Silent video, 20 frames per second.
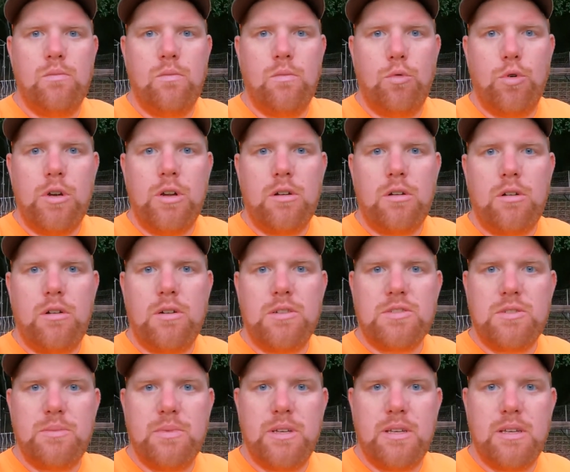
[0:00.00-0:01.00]
what it
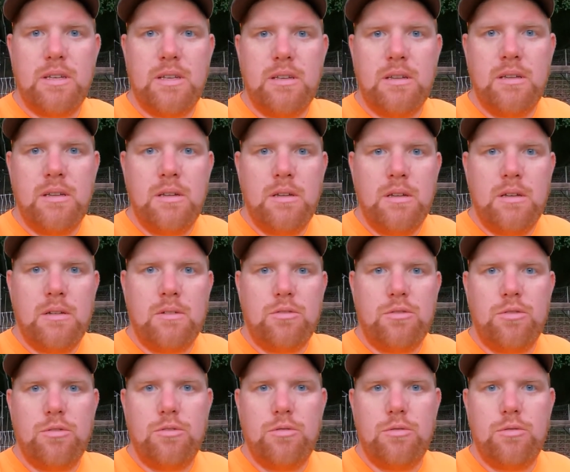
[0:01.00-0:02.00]
cost me
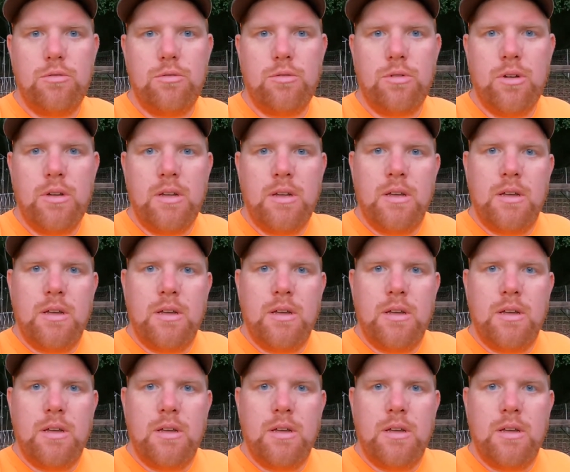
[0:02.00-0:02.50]
to